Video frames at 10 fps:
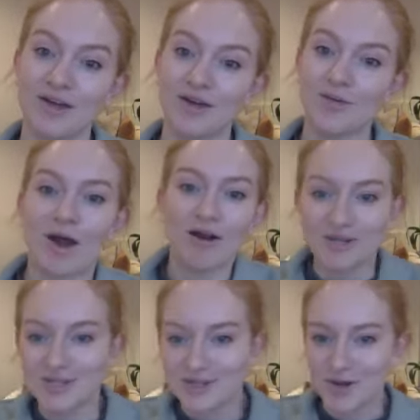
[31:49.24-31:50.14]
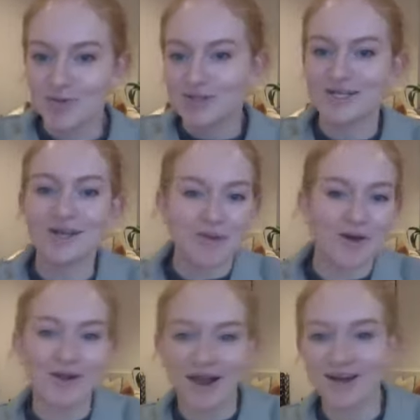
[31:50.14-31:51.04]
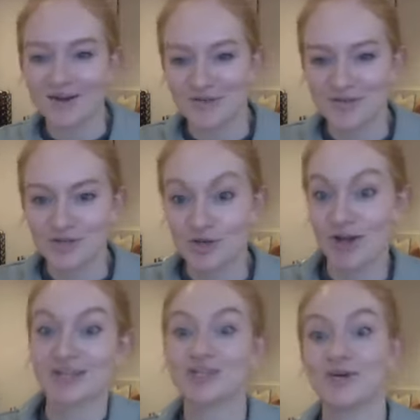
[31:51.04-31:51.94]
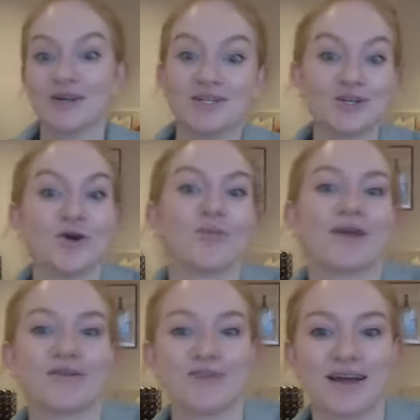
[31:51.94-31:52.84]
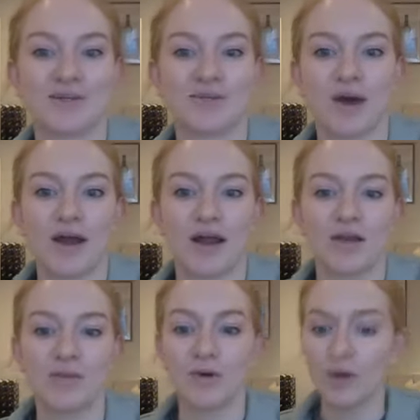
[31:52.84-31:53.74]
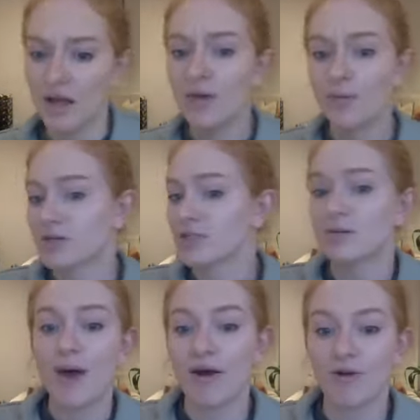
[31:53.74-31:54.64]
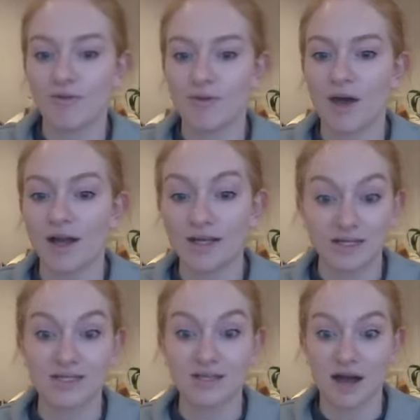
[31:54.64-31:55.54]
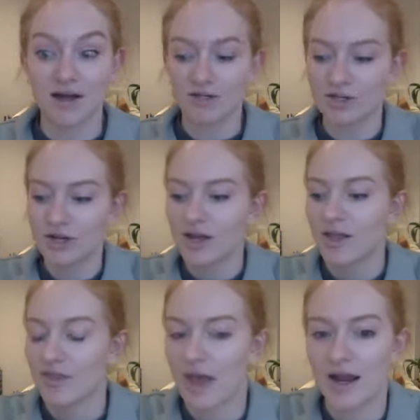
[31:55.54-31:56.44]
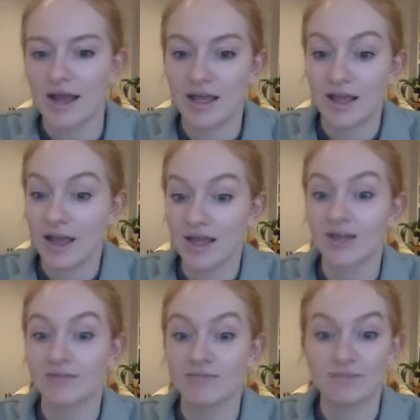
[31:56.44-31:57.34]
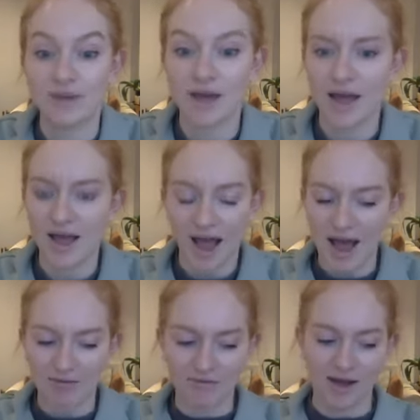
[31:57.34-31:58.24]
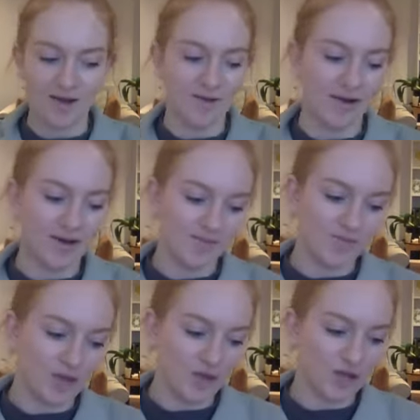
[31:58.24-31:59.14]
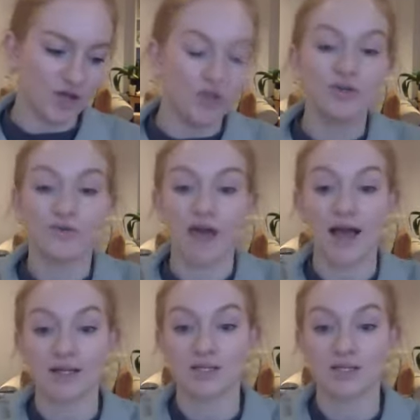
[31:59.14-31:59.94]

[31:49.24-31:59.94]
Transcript: Whereas a placebo kind of tricks you into not being affected by it anymore, because the power of the mind is such that it can have huge effects